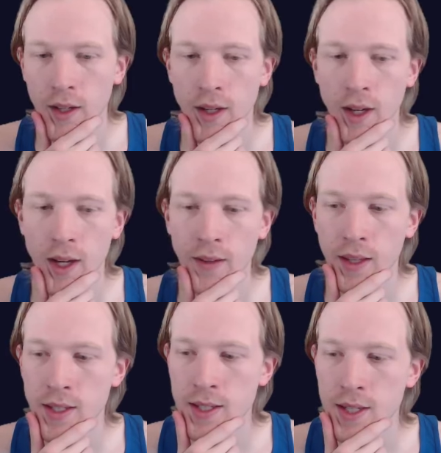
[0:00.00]
And
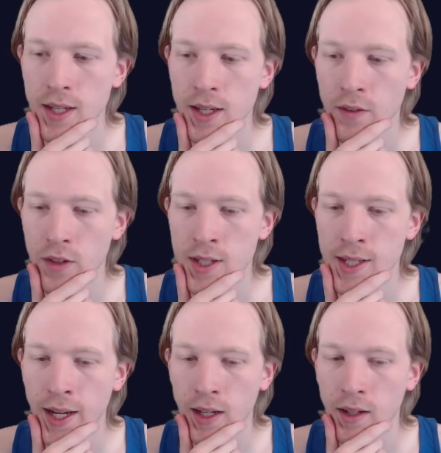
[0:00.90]
then Z for the
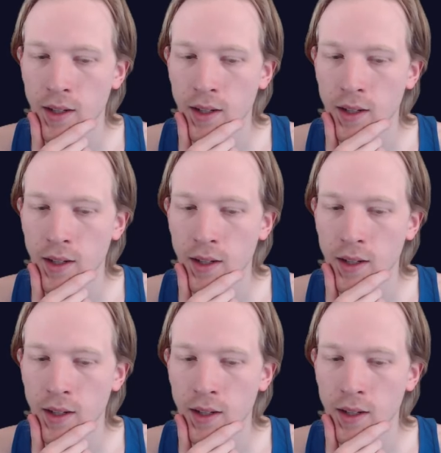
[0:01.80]
second.